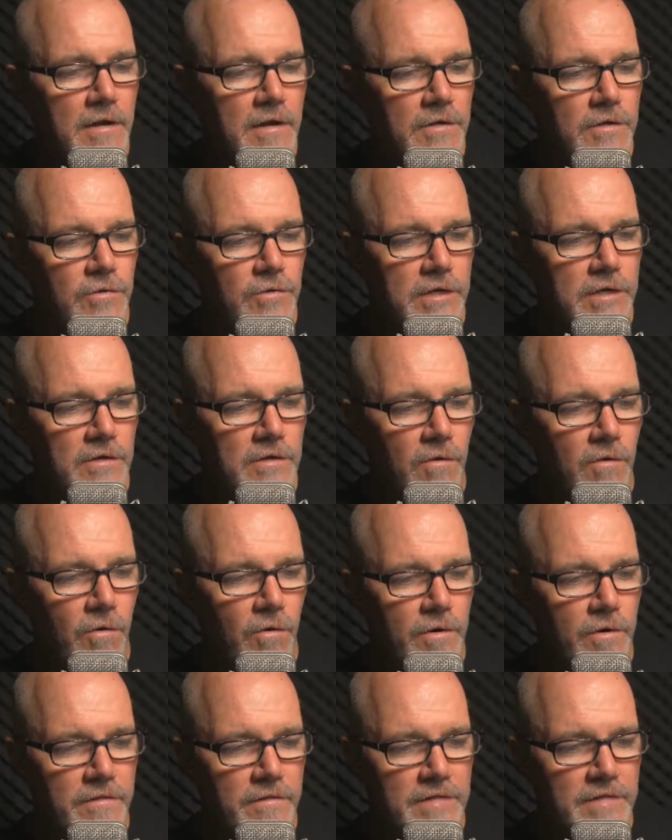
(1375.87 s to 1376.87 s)
You can
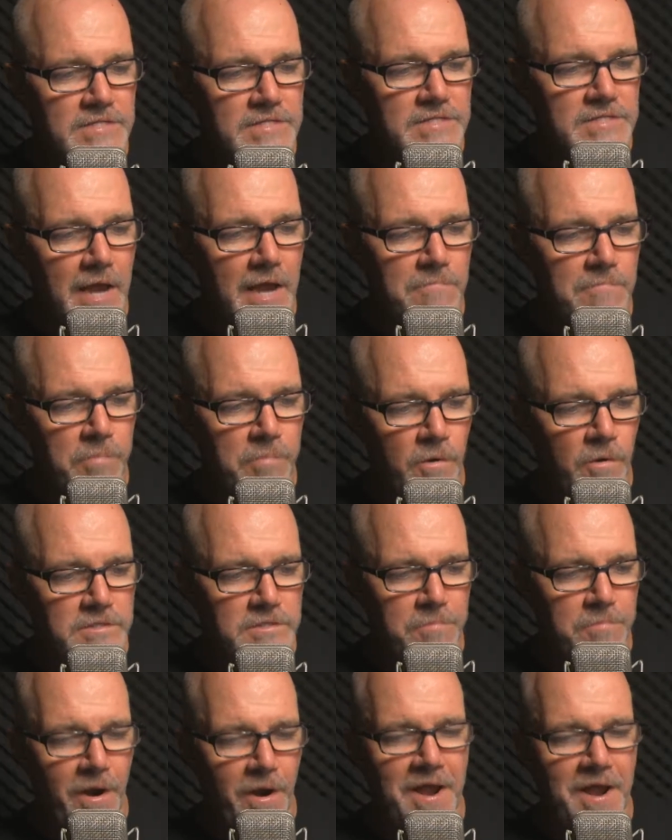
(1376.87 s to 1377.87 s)
order the skateboard
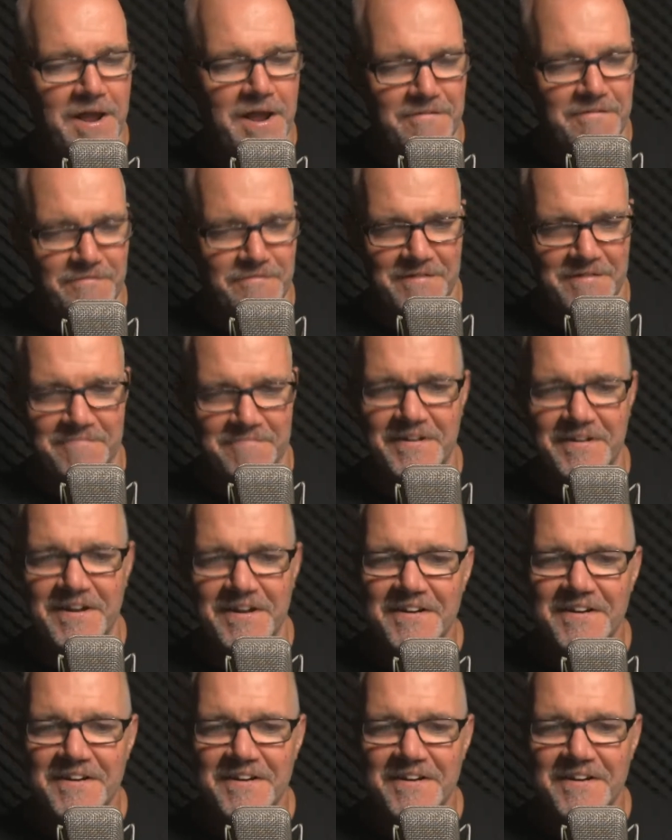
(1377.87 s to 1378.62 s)
spray from